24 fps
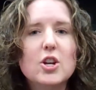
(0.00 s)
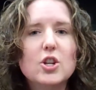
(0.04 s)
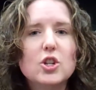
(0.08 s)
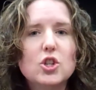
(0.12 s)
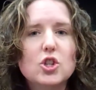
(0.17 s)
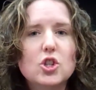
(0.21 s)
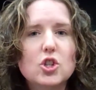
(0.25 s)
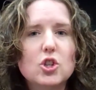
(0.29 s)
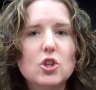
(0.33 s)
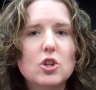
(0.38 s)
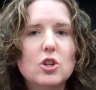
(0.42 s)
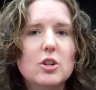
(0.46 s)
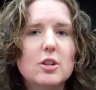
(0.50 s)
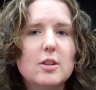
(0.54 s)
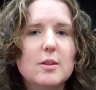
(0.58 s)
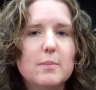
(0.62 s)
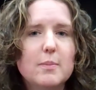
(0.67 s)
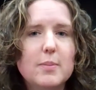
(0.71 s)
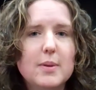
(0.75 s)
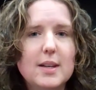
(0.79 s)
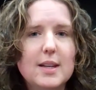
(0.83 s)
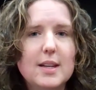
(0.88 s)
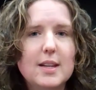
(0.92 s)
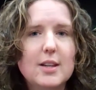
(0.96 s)

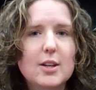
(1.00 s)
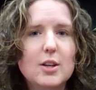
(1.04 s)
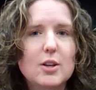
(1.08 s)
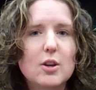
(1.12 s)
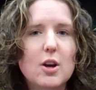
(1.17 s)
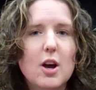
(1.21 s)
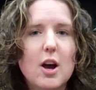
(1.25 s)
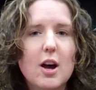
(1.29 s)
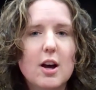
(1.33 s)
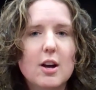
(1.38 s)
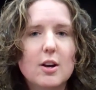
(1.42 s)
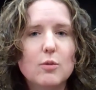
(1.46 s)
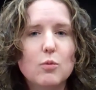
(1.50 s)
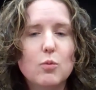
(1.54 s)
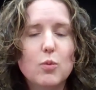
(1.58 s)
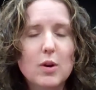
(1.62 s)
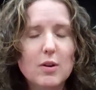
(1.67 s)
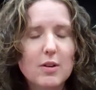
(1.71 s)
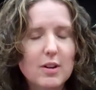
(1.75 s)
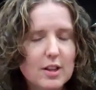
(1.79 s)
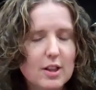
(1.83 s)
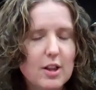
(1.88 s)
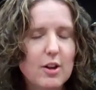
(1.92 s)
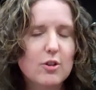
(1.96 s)
should be
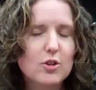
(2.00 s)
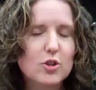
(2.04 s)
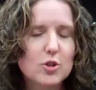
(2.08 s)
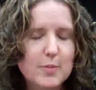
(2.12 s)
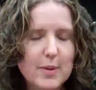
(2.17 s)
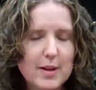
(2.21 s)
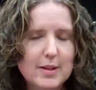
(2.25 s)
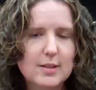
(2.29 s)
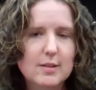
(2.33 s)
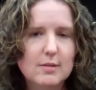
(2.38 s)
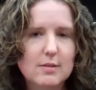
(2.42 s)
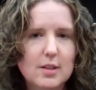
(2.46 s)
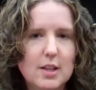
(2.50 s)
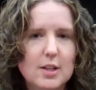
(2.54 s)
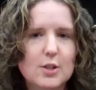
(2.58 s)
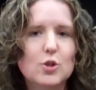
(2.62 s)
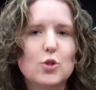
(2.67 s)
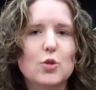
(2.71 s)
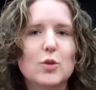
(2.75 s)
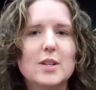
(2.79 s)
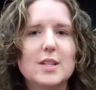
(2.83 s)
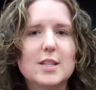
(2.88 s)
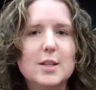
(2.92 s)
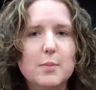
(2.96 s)
wearing large amounts of
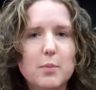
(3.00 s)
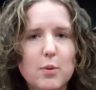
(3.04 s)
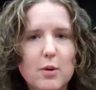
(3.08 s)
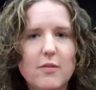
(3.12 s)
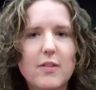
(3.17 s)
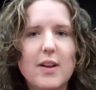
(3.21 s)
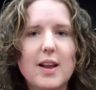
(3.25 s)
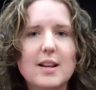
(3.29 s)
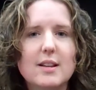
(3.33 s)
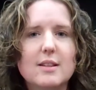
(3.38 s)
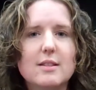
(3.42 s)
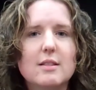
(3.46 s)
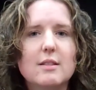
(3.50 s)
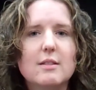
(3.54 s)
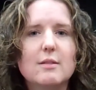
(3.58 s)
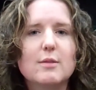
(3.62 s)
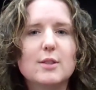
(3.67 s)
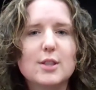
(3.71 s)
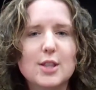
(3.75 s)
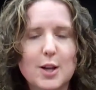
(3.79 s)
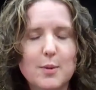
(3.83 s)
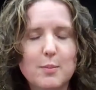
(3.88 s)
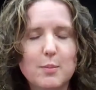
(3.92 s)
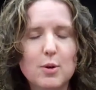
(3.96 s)
sunscreen to prevent
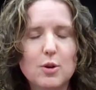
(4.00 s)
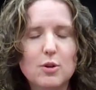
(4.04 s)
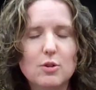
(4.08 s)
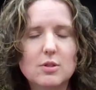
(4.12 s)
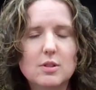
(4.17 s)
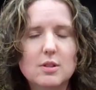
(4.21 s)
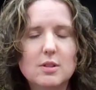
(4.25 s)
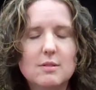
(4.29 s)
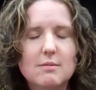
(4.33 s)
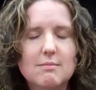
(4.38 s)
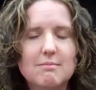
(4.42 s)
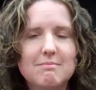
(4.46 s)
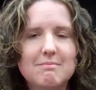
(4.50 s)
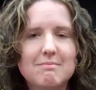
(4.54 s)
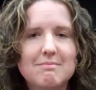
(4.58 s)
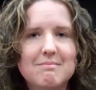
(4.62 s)
sunburns.